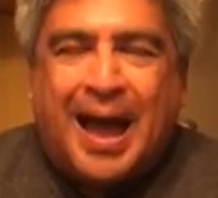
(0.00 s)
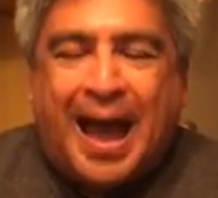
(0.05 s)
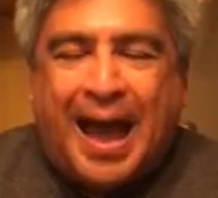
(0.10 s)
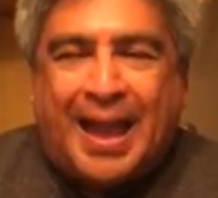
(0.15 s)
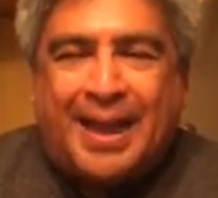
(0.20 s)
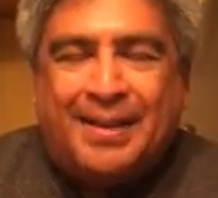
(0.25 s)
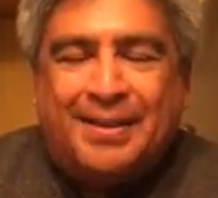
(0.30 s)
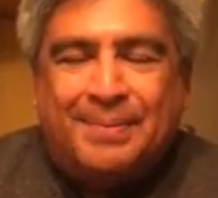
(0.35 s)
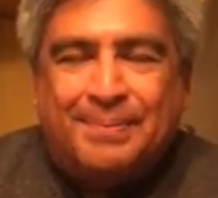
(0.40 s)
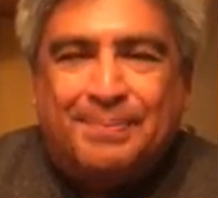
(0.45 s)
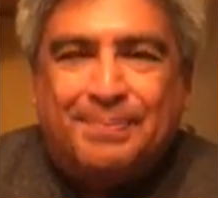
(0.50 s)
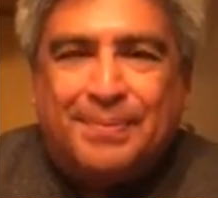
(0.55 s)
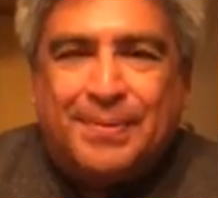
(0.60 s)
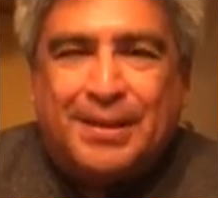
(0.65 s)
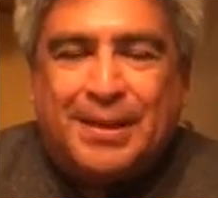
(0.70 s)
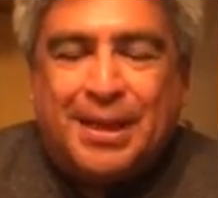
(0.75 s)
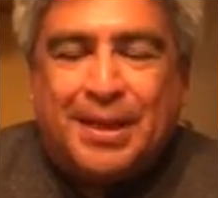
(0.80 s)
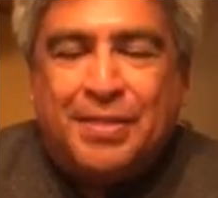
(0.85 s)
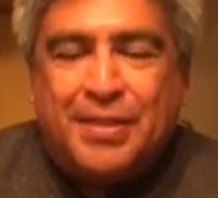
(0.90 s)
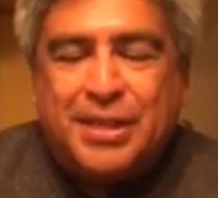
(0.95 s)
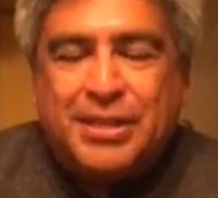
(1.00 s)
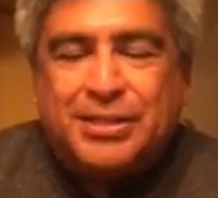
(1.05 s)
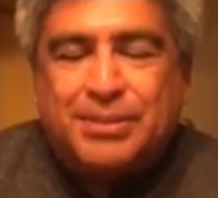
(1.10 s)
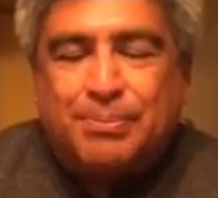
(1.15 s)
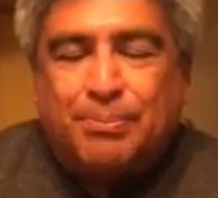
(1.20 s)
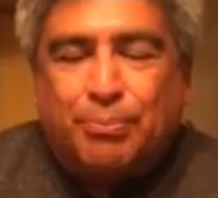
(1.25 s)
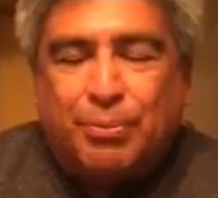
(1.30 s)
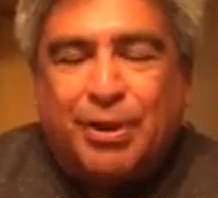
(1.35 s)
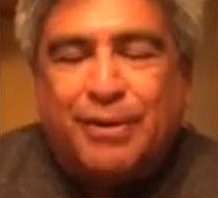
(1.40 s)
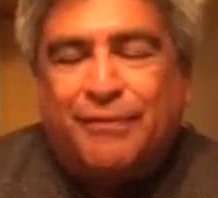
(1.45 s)
Hi, in
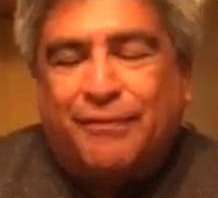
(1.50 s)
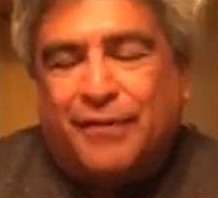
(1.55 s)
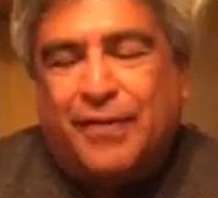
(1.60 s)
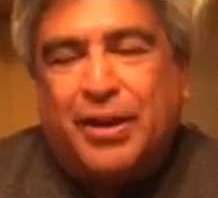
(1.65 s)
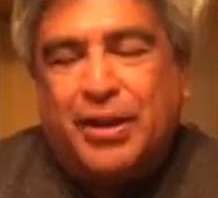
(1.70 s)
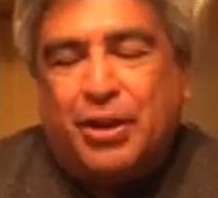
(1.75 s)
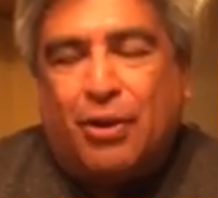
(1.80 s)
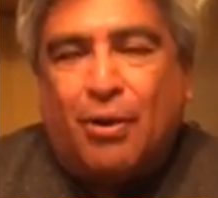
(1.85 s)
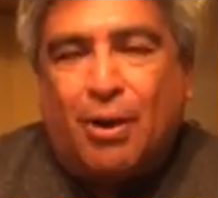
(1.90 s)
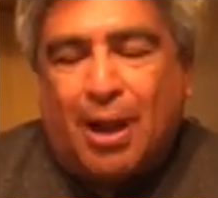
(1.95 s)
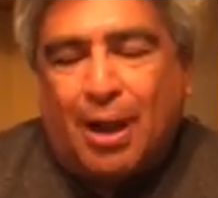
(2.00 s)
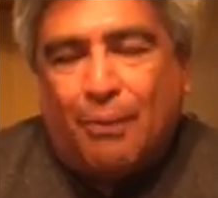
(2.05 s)
this brief video,